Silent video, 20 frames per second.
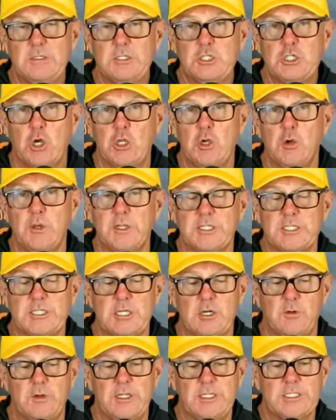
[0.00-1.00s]
Toyota
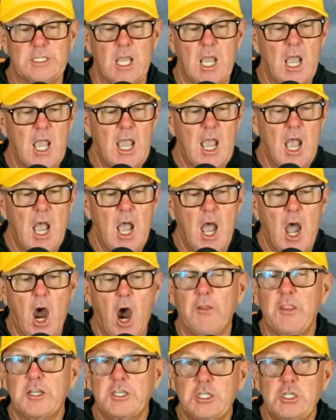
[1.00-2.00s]
Series,
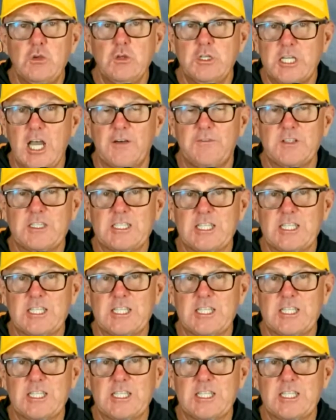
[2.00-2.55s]
are the 2 toughest